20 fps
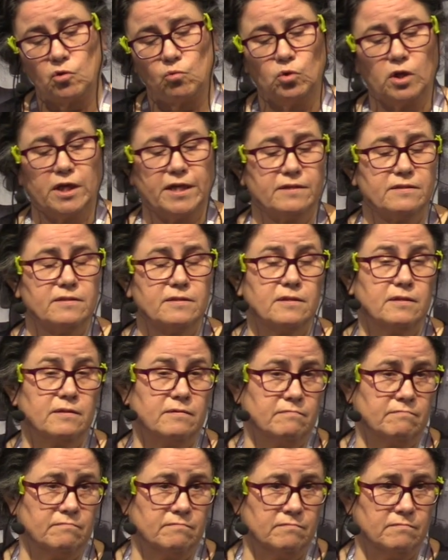list,
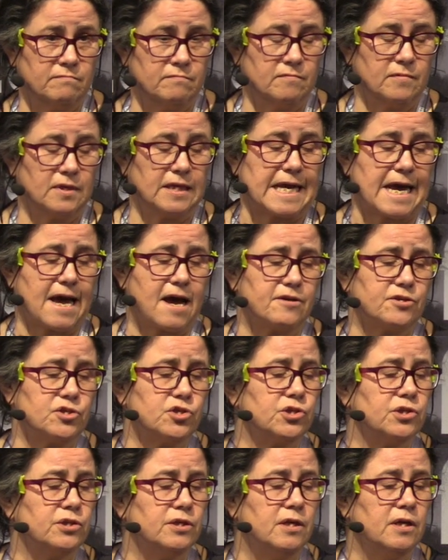
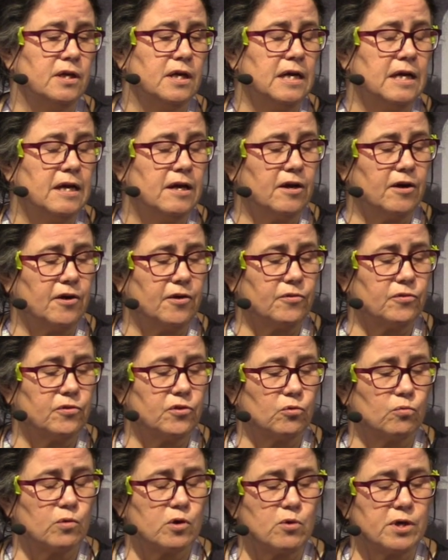cache.
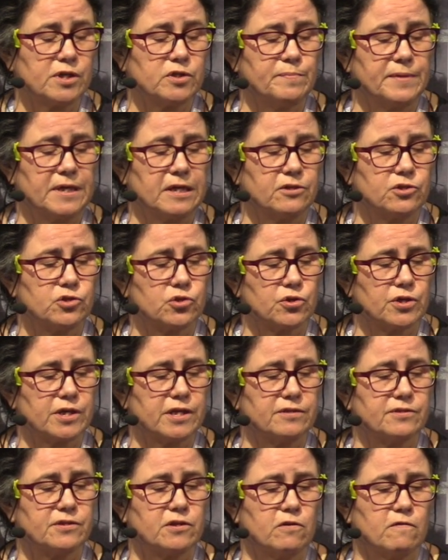The request manager
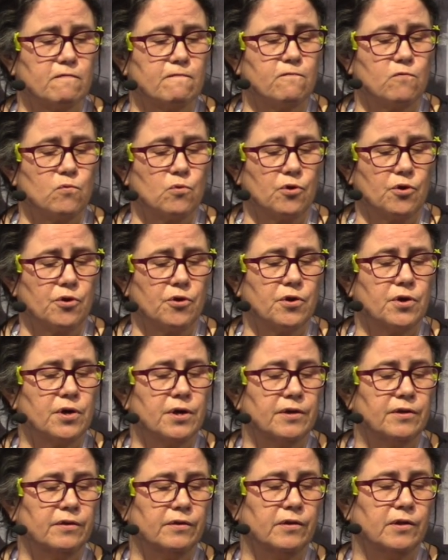is there for
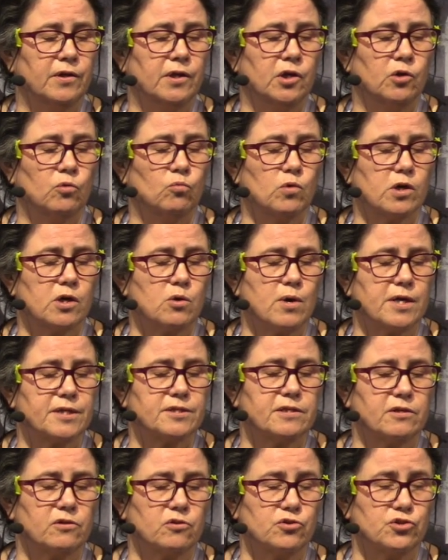
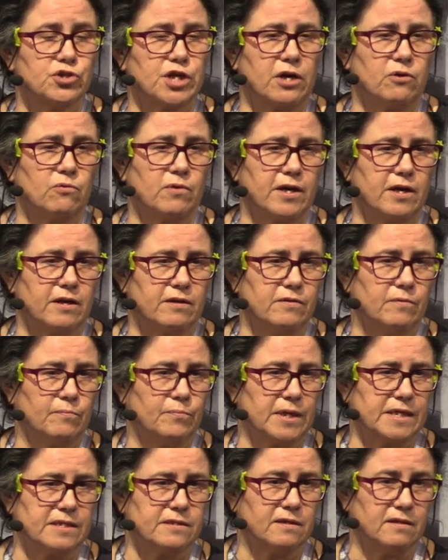requests that are generated
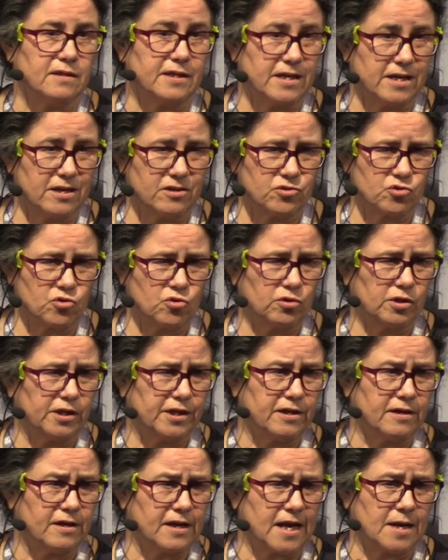basically
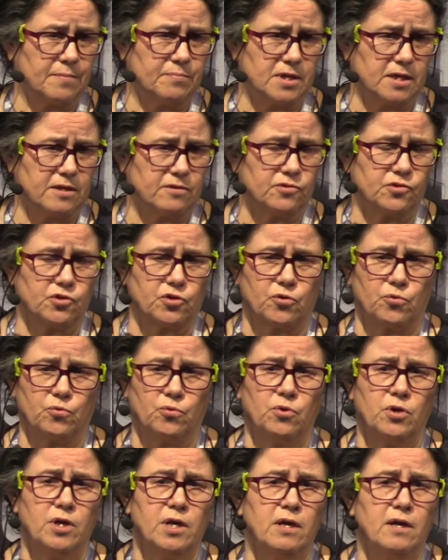internally to named. So
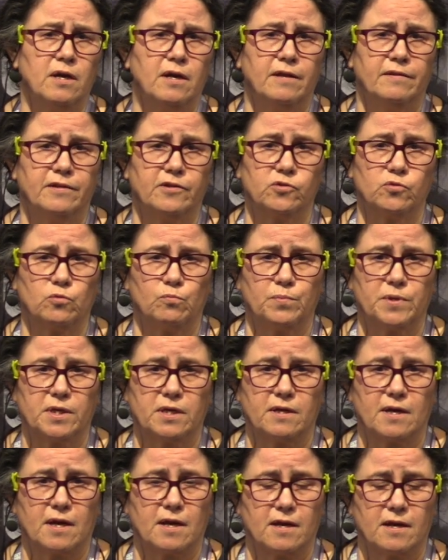this would
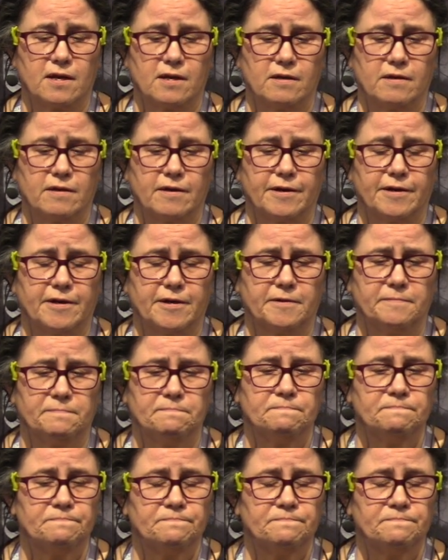be a